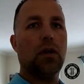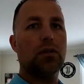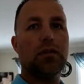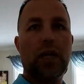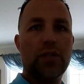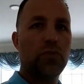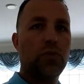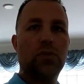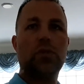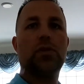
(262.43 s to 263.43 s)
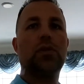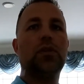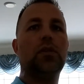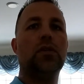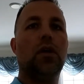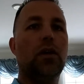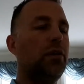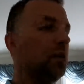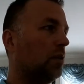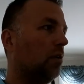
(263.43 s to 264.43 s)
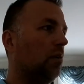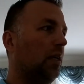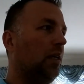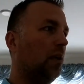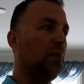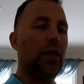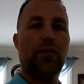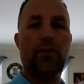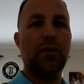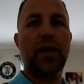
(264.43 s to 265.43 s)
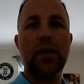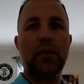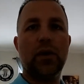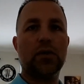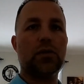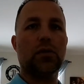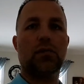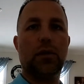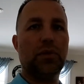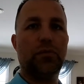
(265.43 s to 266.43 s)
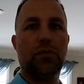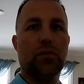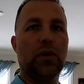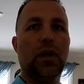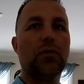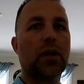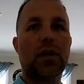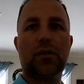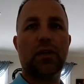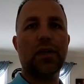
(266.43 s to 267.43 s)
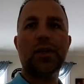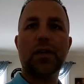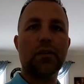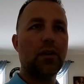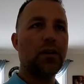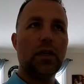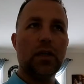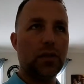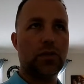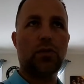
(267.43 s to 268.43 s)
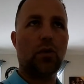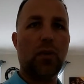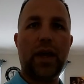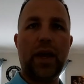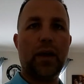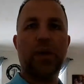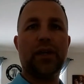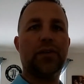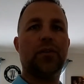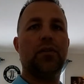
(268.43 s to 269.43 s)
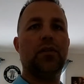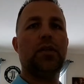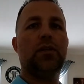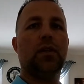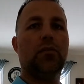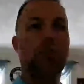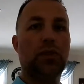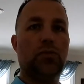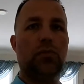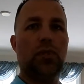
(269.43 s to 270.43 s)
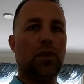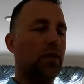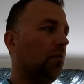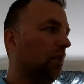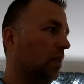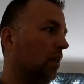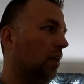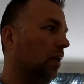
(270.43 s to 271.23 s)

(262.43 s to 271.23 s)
schedules. You can turn the heat up and down from anywhere. So if I'm in Florida and I forgot to turn the heat down, just go on my app, I can turn the heat down, which is really convenient.